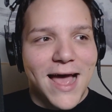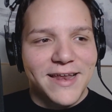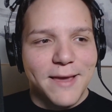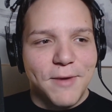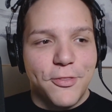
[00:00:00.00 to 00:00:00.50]
I
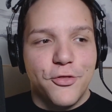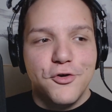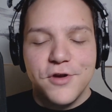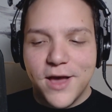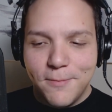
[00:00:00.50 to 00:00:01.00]
had to get my
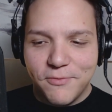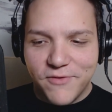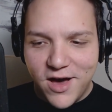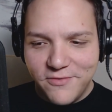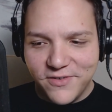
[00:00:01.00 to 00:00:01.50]
third cup
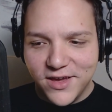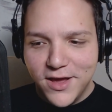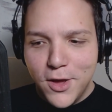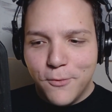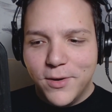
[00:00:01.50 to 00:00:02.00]
of
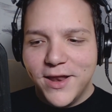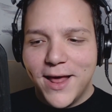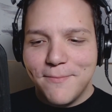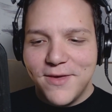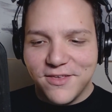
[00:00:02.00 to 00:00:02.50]
coffee. What did
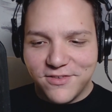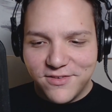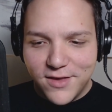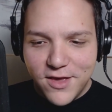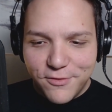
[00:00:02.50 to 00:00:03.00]
I
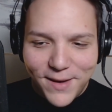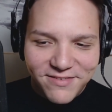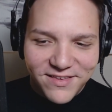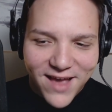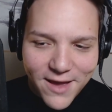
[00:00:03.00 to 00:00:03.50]
miss?
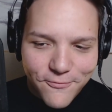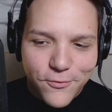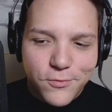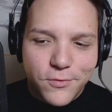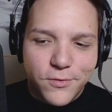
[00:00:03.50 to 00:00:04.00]
Spicy Thai
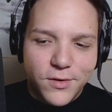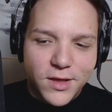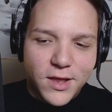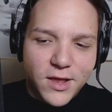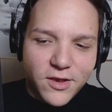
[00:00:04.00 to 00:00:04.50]
Food
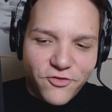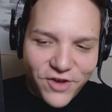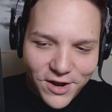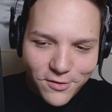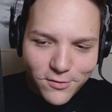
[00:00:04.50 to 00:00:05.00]

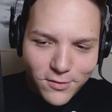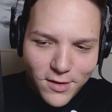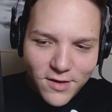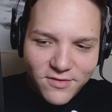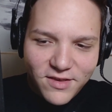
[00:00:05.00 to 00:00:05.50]
Channel
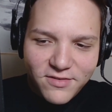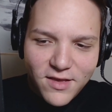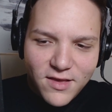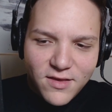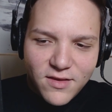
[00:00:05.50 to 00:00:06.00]
says,
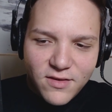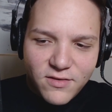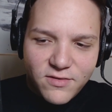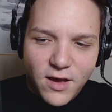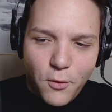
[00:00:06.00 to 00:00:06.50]

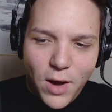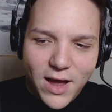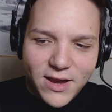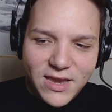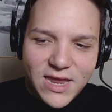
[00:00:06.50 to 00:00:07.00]

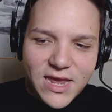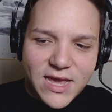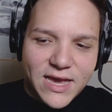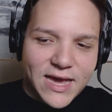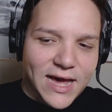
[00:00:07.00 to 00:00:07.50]

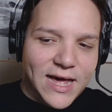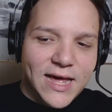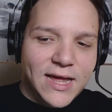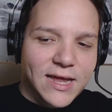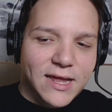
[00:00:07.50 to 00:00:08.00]

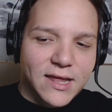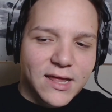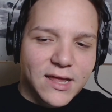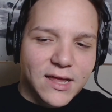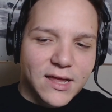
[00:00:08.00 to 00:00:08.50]
Sawadee-ka.
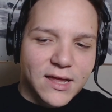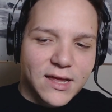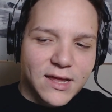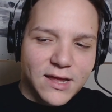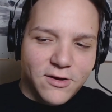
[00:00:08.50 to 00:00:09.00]

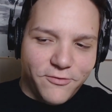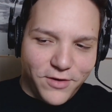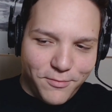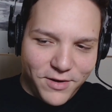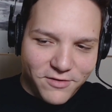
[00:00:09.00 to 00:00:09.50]

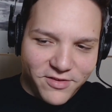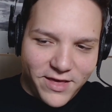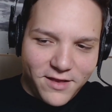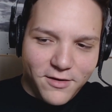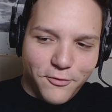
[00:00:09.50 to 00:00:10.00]
Hopefully I'm pronouncing
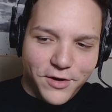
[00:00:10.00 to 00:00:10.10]
that.